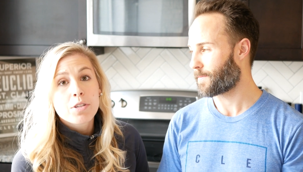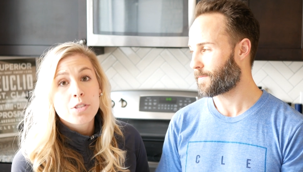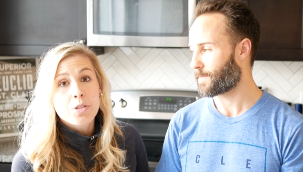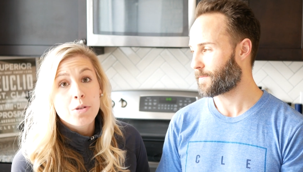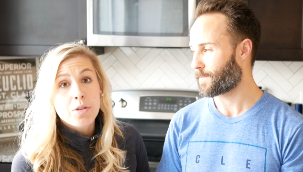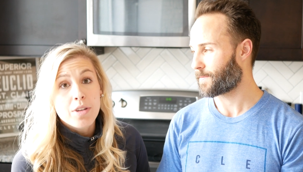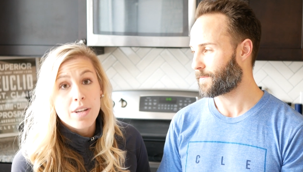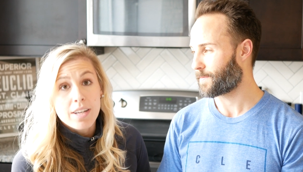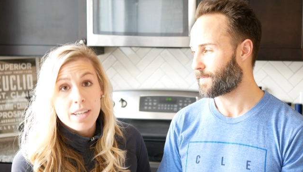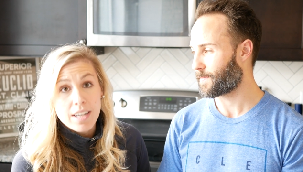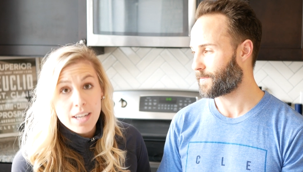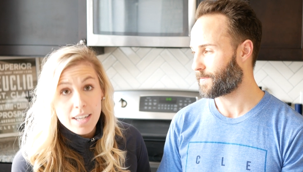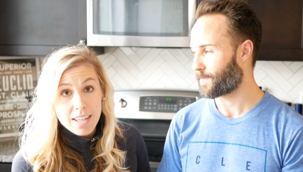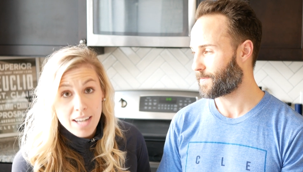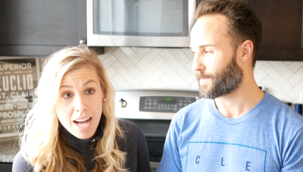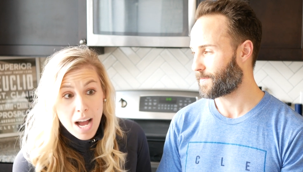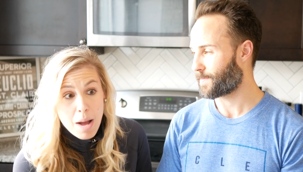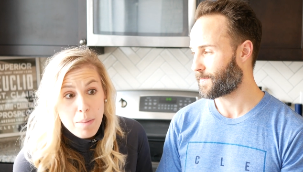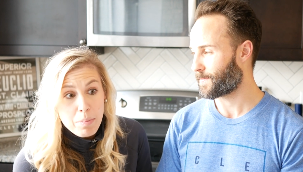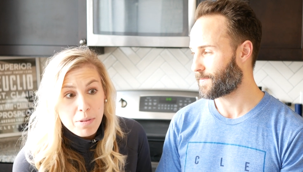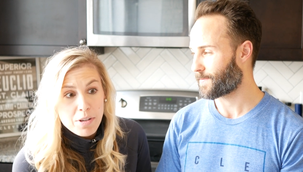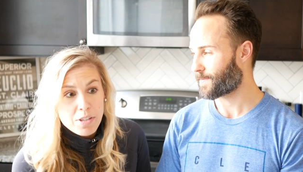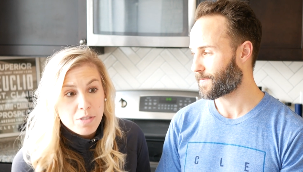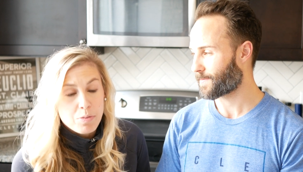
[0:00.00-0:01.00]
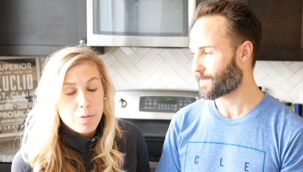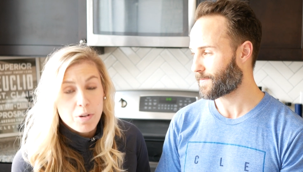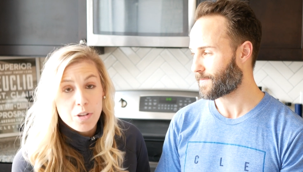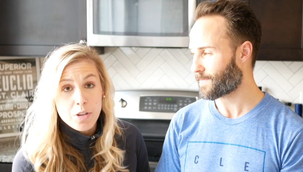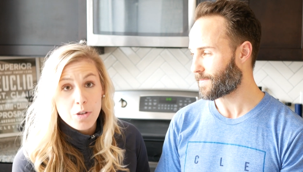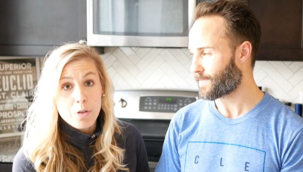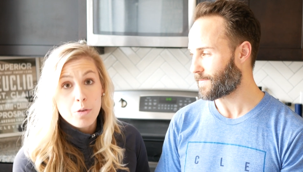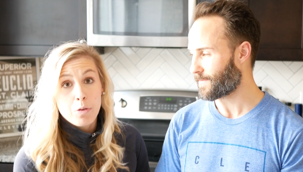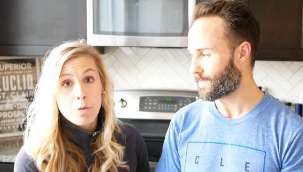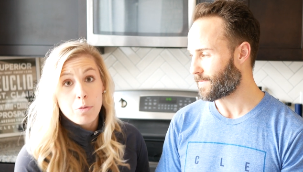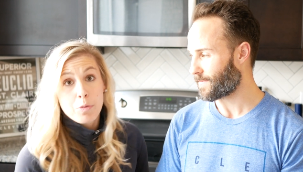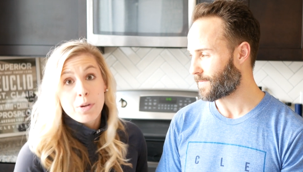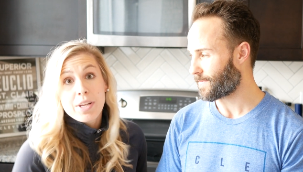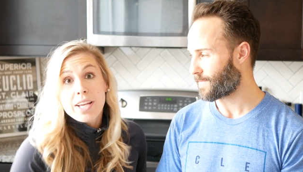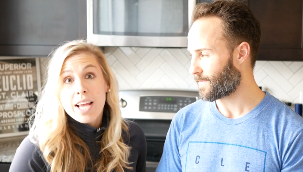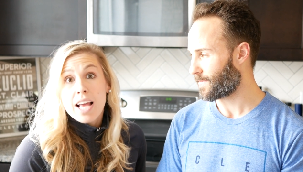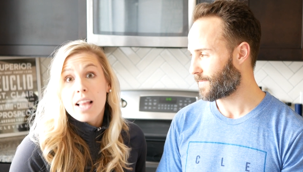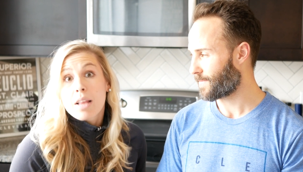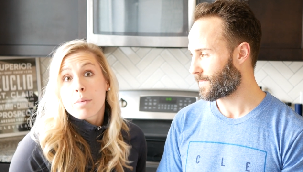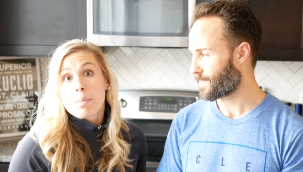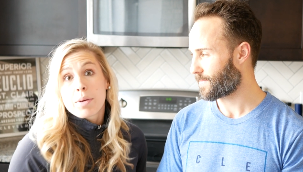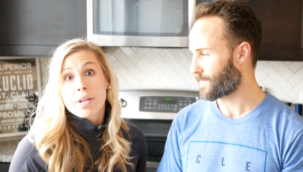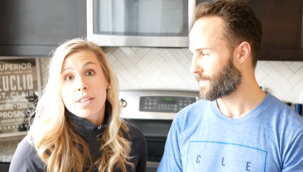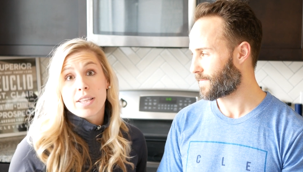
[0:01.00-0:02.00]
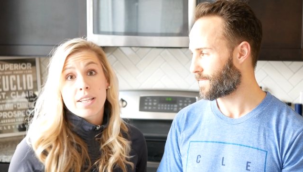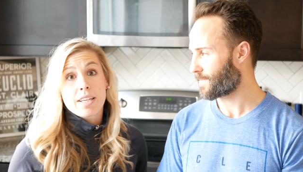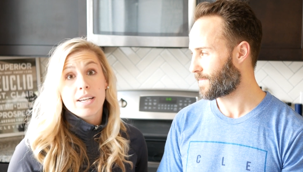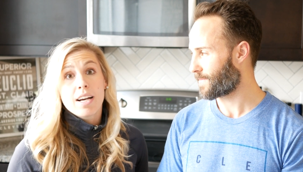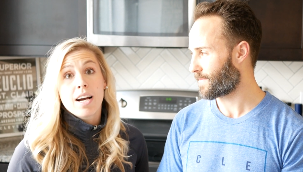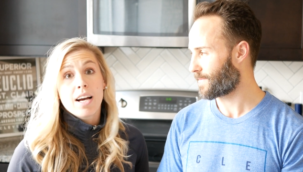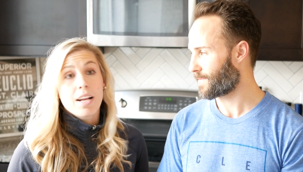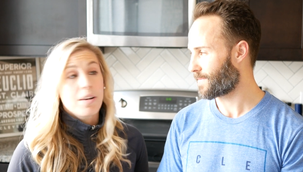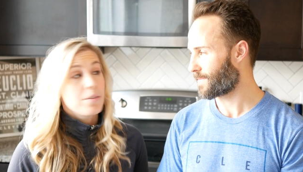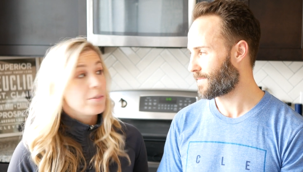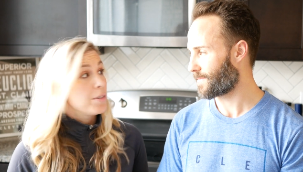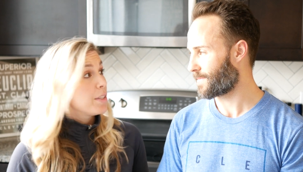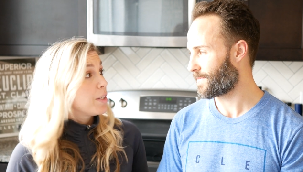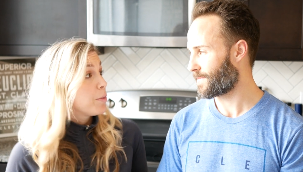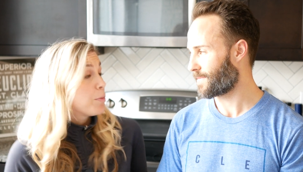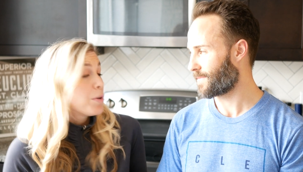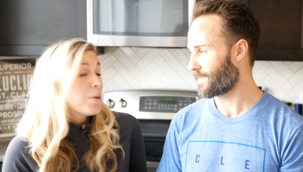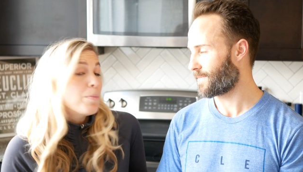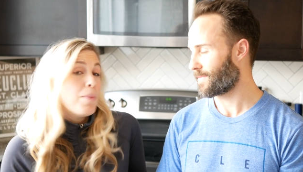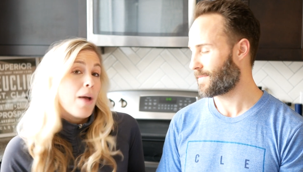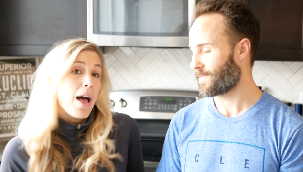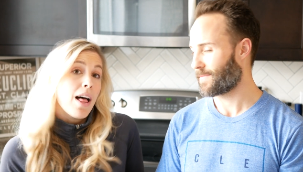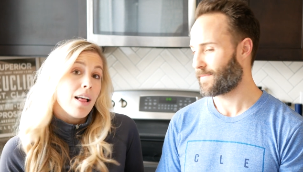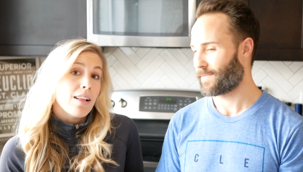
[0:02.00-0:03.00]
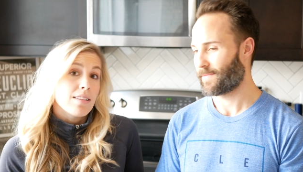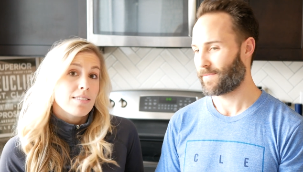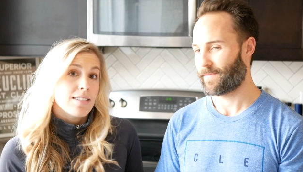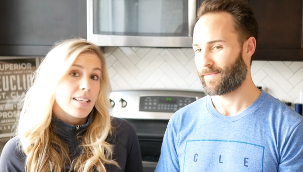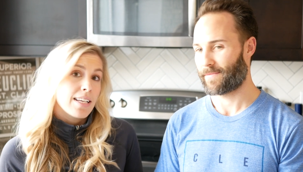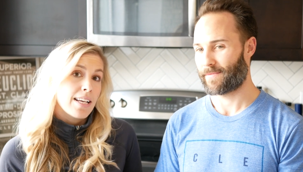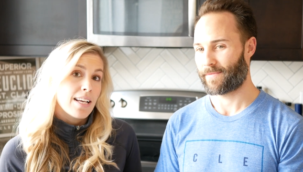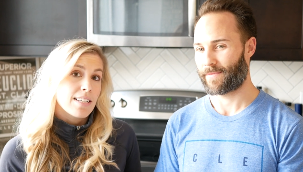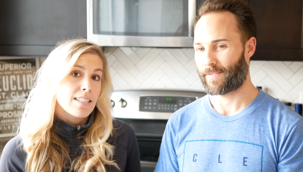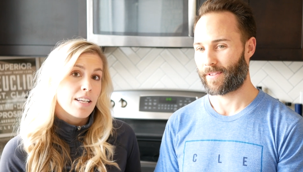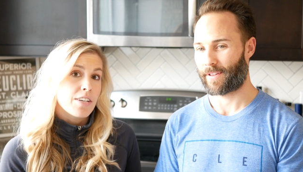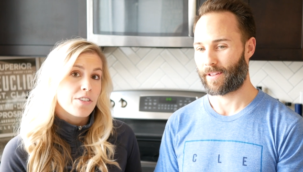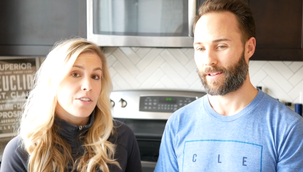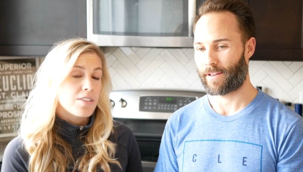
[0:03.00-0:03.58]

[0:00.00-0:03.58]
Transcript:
Speaker 1: what you can accomplish when you recalibrate the gut, really rebalance, I guess I